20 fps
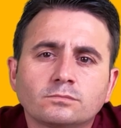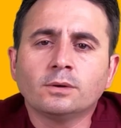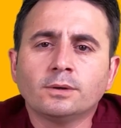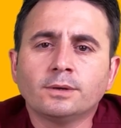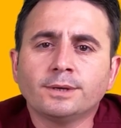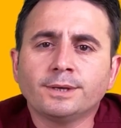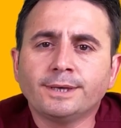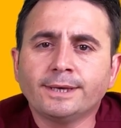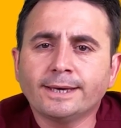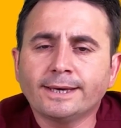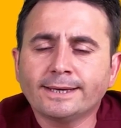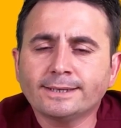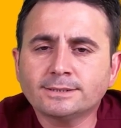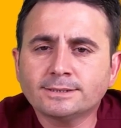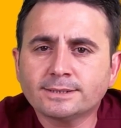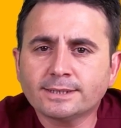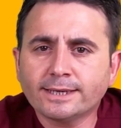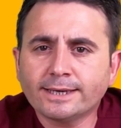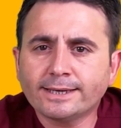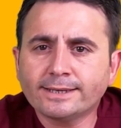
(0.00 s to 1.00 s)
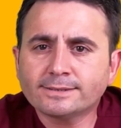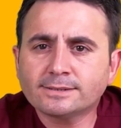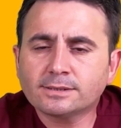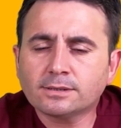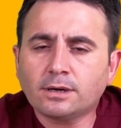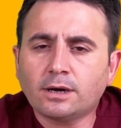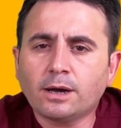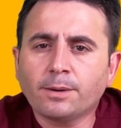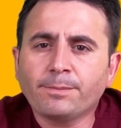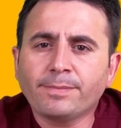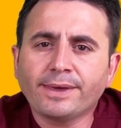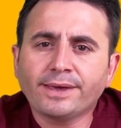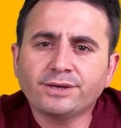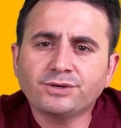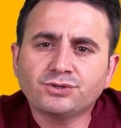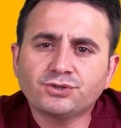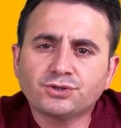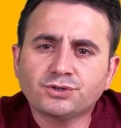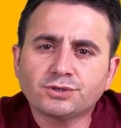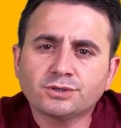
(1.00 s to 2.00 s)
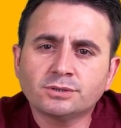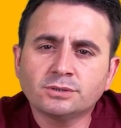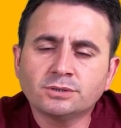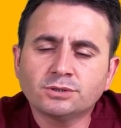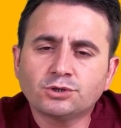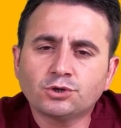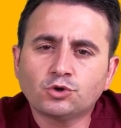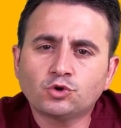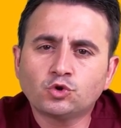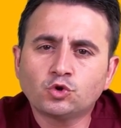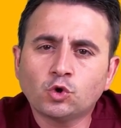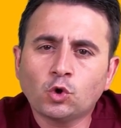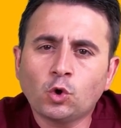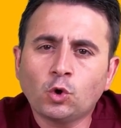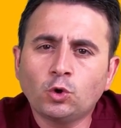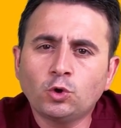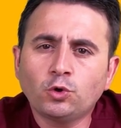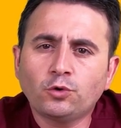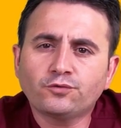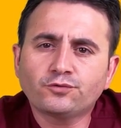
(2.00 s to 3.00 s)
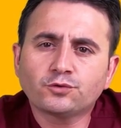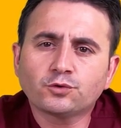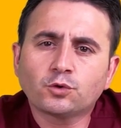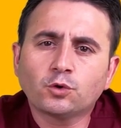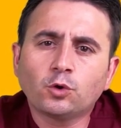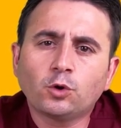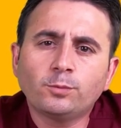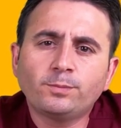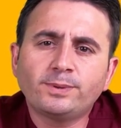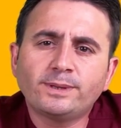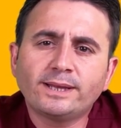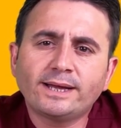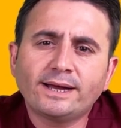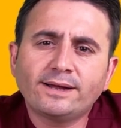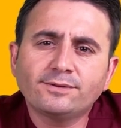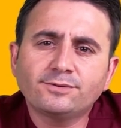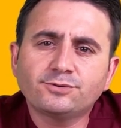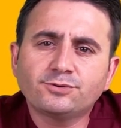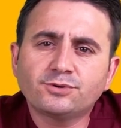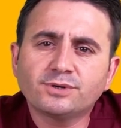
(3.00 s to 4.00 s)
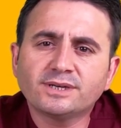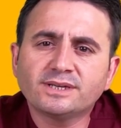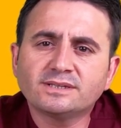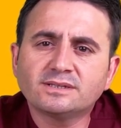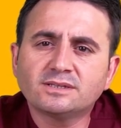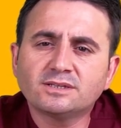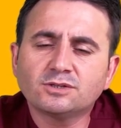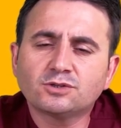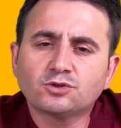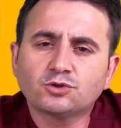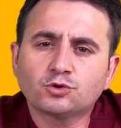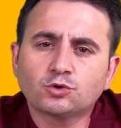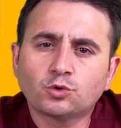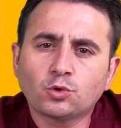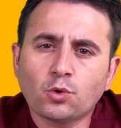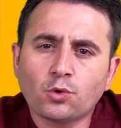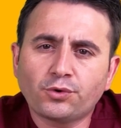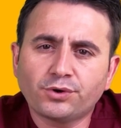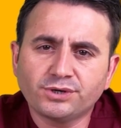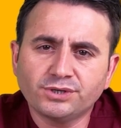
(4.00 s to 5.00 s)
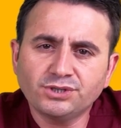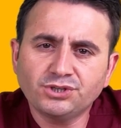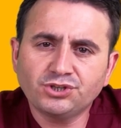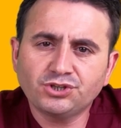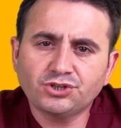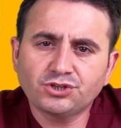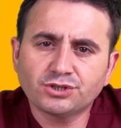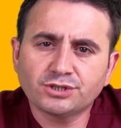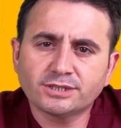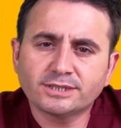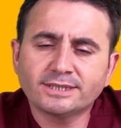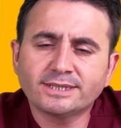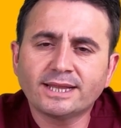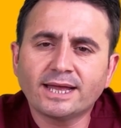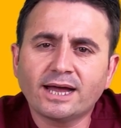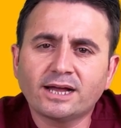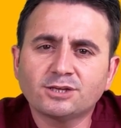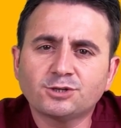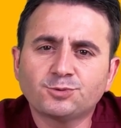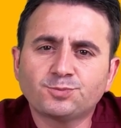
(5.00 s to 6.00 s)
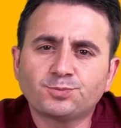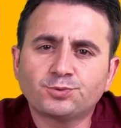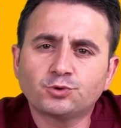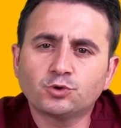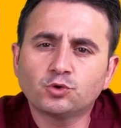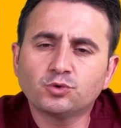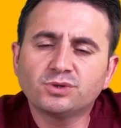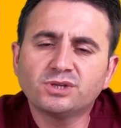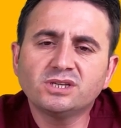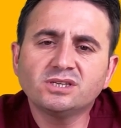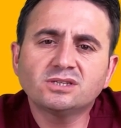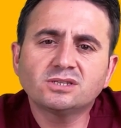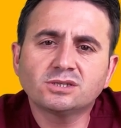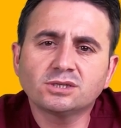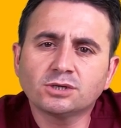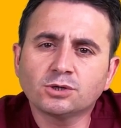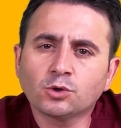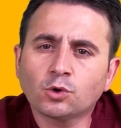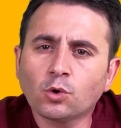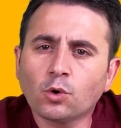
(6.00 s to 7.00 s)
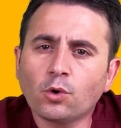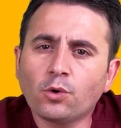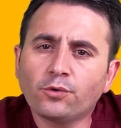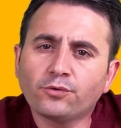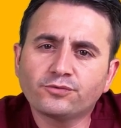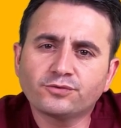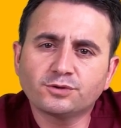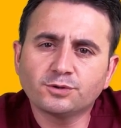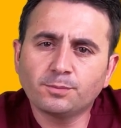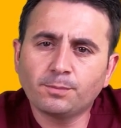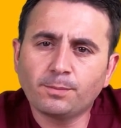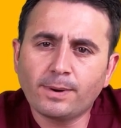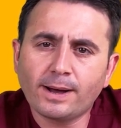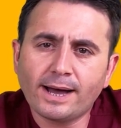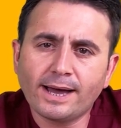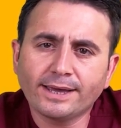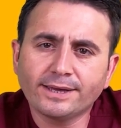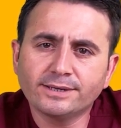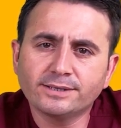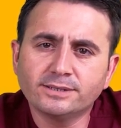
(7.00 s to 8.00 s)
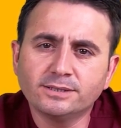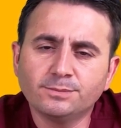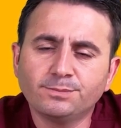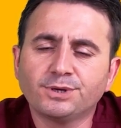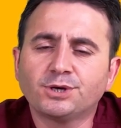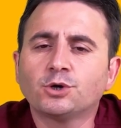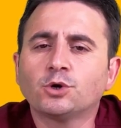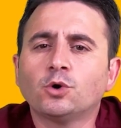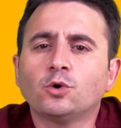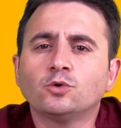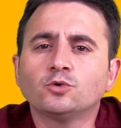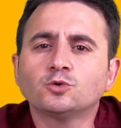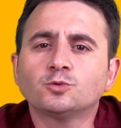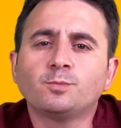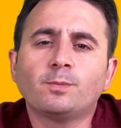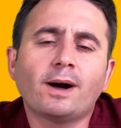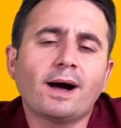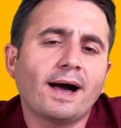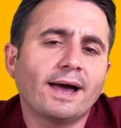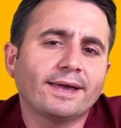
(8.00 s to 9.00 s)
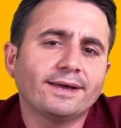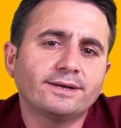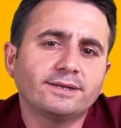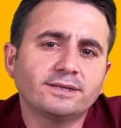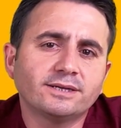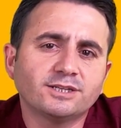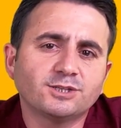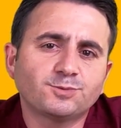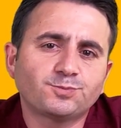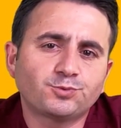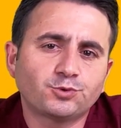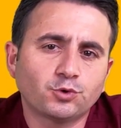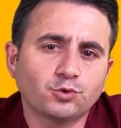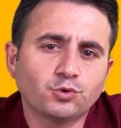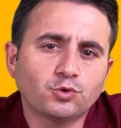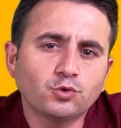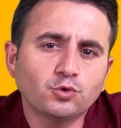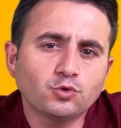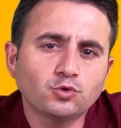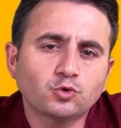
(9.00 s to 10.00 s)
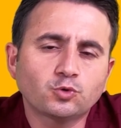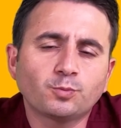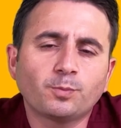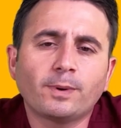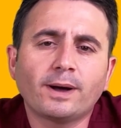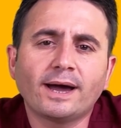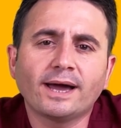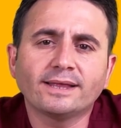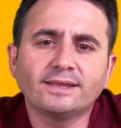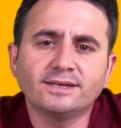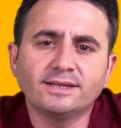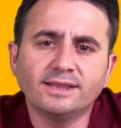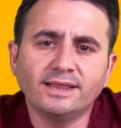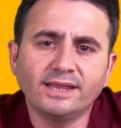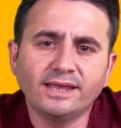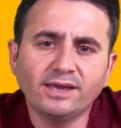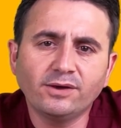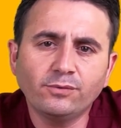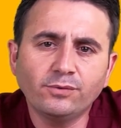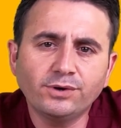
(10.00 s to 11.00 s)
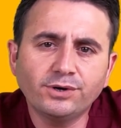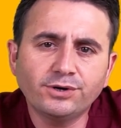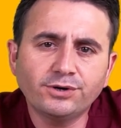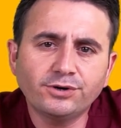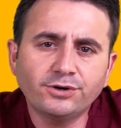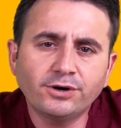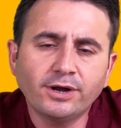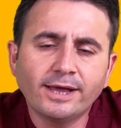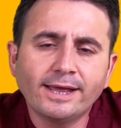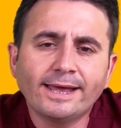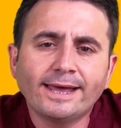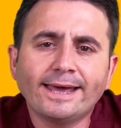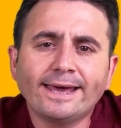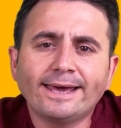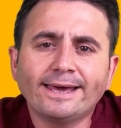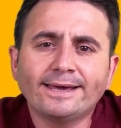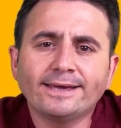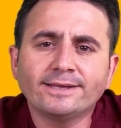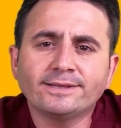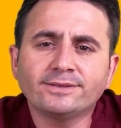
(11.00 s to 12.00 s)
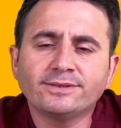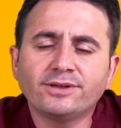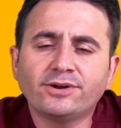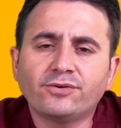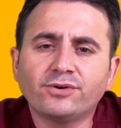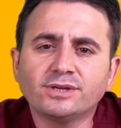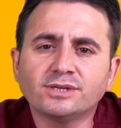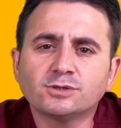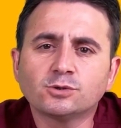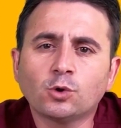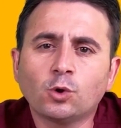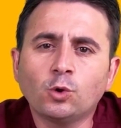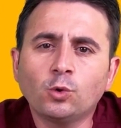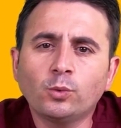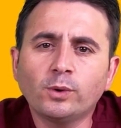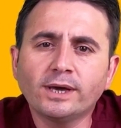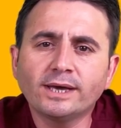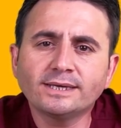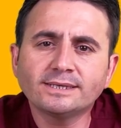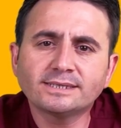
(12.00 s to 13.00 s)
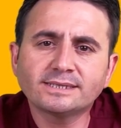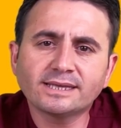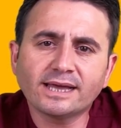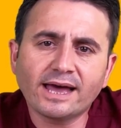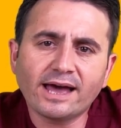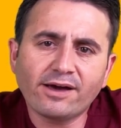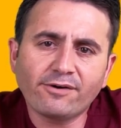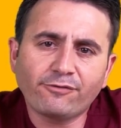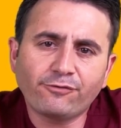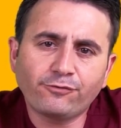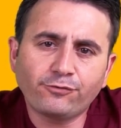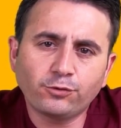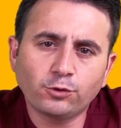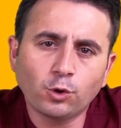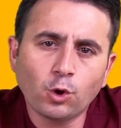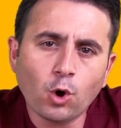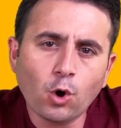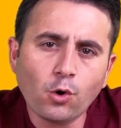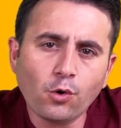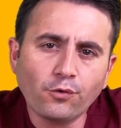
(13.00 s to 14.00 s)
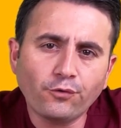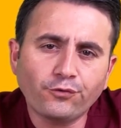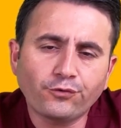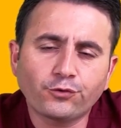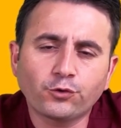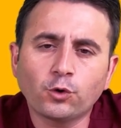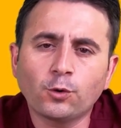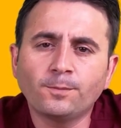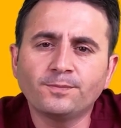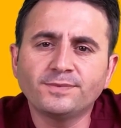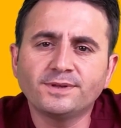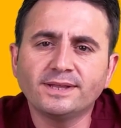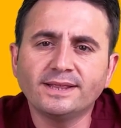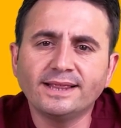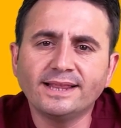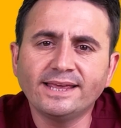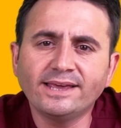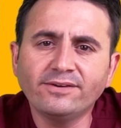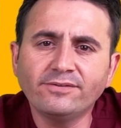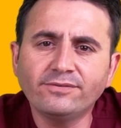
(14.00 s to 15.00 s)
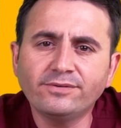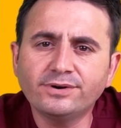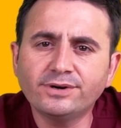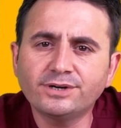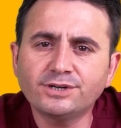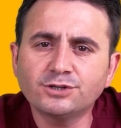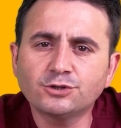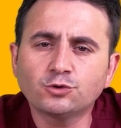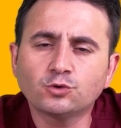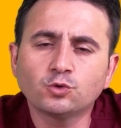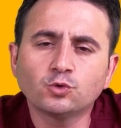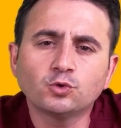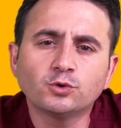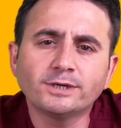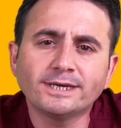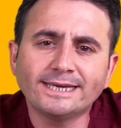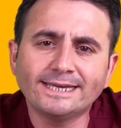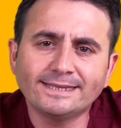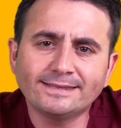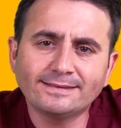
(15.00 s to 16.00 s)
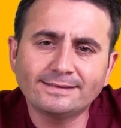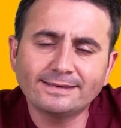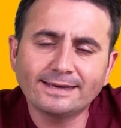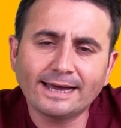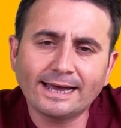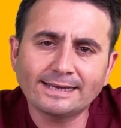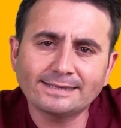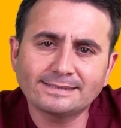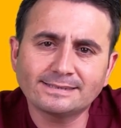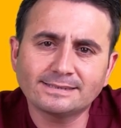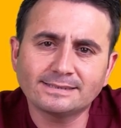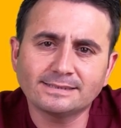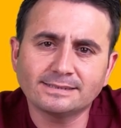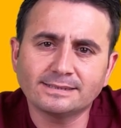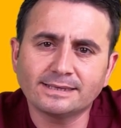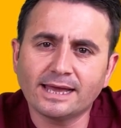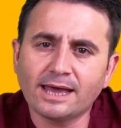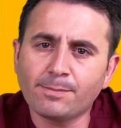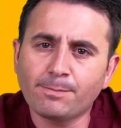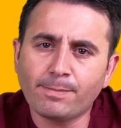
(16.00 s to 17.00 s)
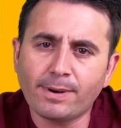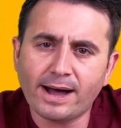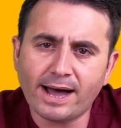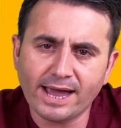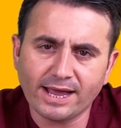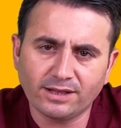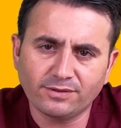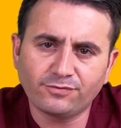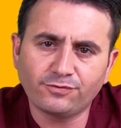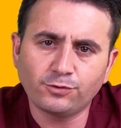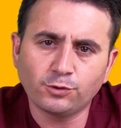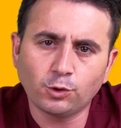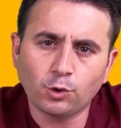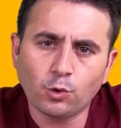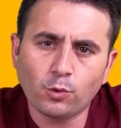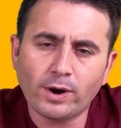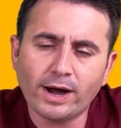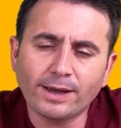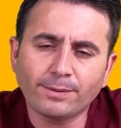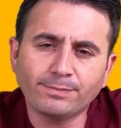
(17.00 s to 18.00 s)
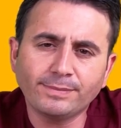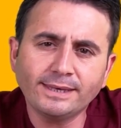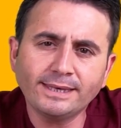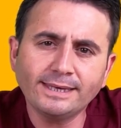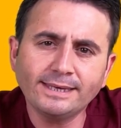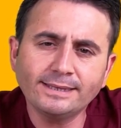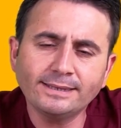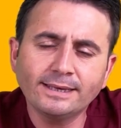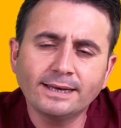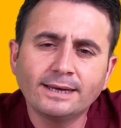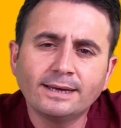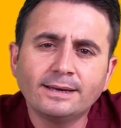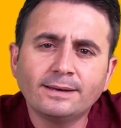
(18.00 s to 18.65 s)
Yes, as I mentioned, the role of the gallbladder is the storage, not producing of the bile, because bile is produced by the liver and there is always a flow from the liver to the intestine, a bile flow I mean.